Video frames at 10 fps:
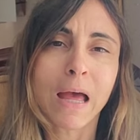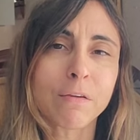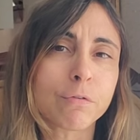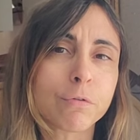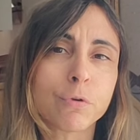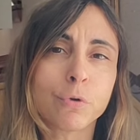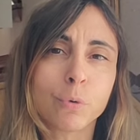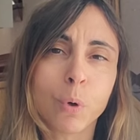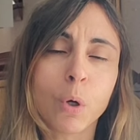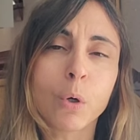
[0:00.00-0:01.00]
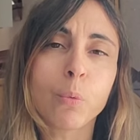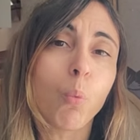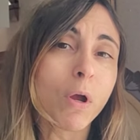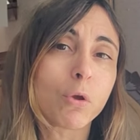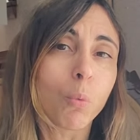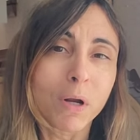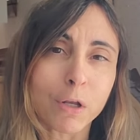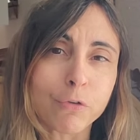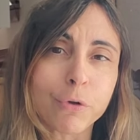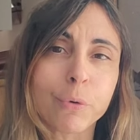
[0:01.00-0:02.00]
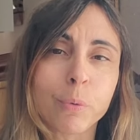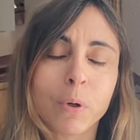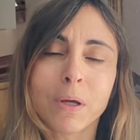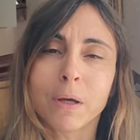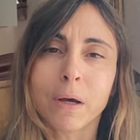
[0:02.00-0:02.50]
as to what you want to do